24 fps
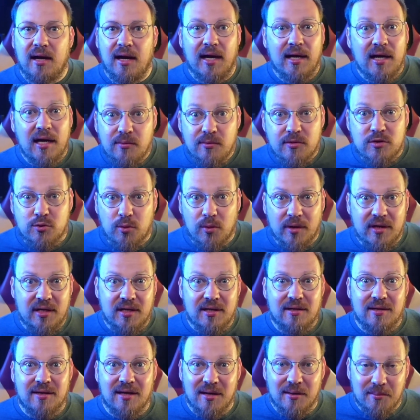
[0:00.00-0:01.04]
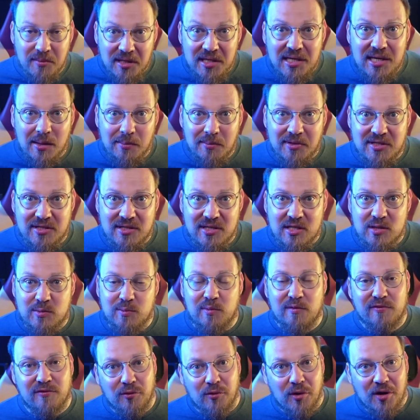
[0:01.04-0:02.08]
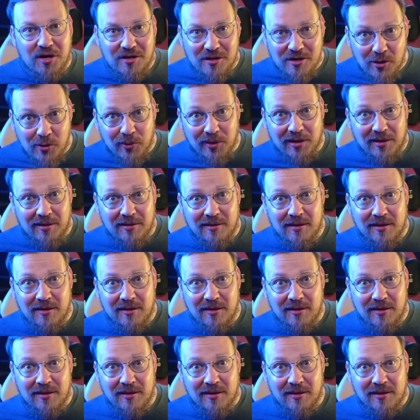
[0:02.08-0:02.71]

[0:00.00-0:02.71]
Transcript: and I was running a media business before I knew it.